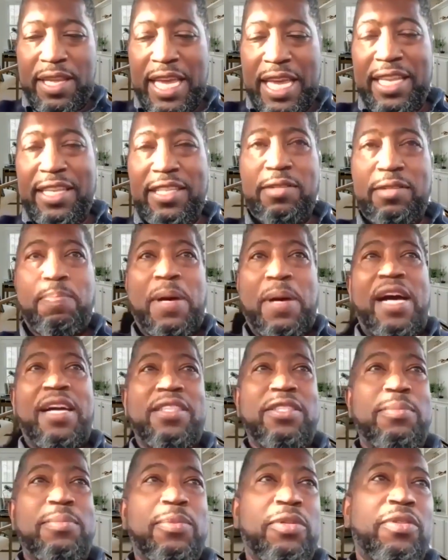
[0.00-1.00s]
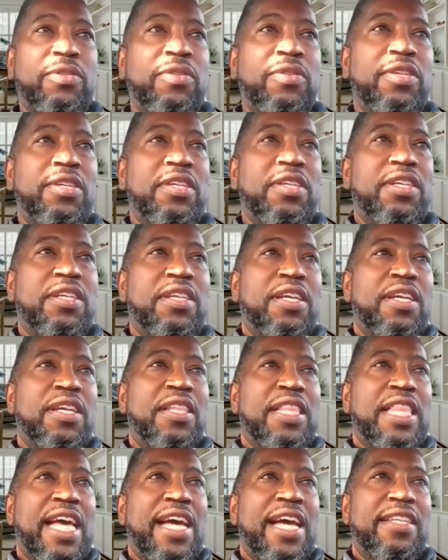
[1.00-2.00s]
And it's possible
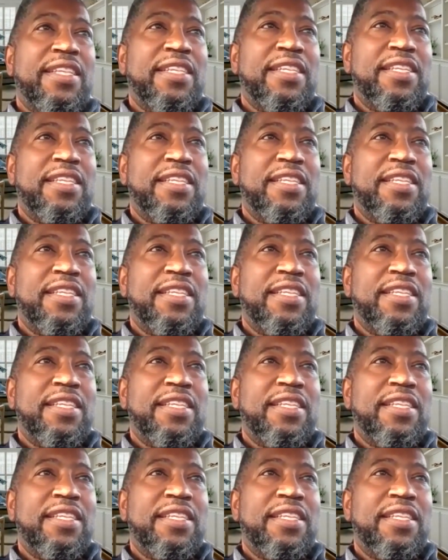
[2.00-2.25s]
that